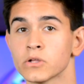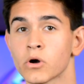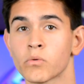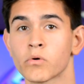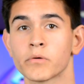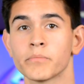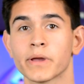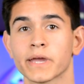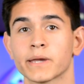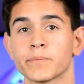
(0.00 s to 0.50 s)

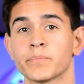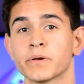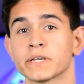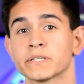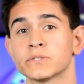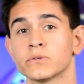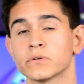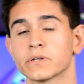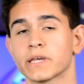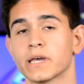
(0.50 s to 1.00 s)
lower
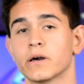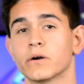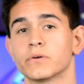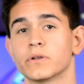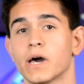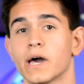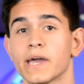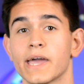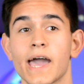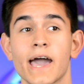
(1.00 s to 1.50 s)
megapixel
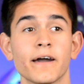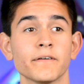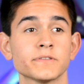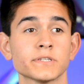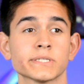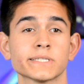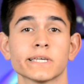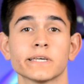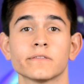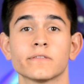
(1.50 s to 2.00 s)
count, I have
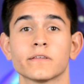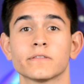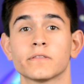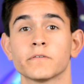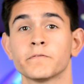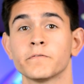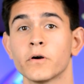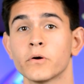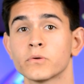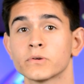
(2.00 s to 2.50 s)
to say that
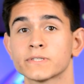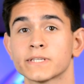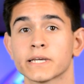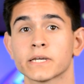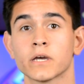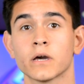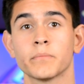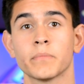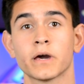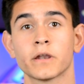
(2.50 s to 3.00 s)
the photos
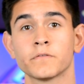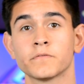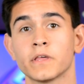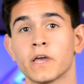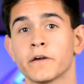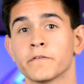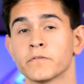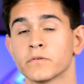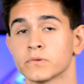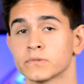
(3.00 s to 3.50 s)
that come out of the
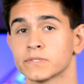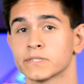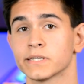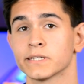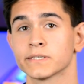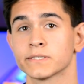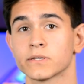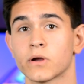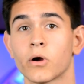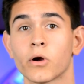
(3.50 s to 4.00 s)
iPhone
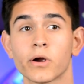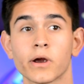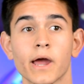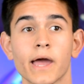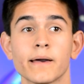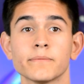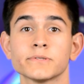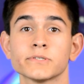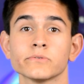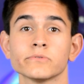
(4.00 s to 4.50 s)
6 are
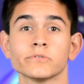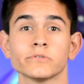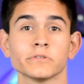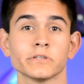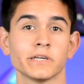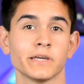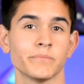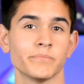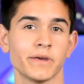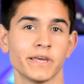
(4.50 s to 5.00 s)

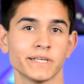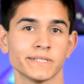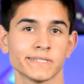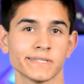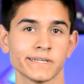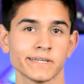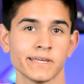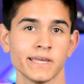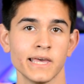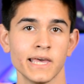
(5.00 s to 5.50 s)
absolutely
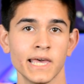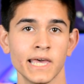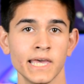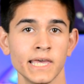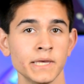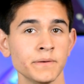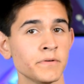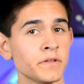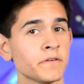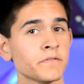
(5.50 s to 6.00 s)
amazing.
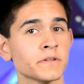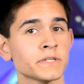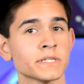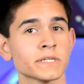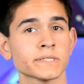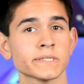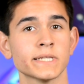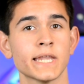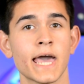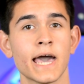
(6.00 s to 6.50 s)
Even if it
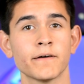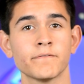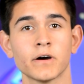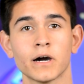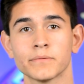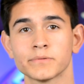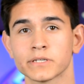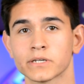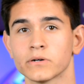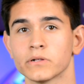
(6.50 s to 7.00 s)
doesn't have
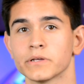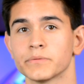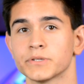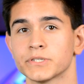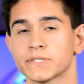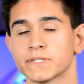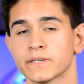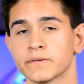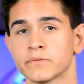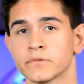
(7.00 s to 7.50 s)
optical
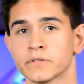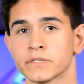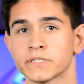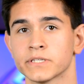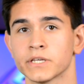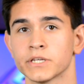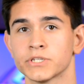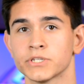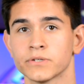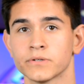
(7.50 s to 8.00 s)
image
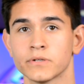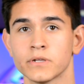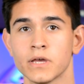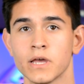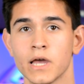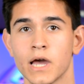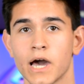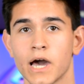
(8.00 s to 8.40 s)
stabilization,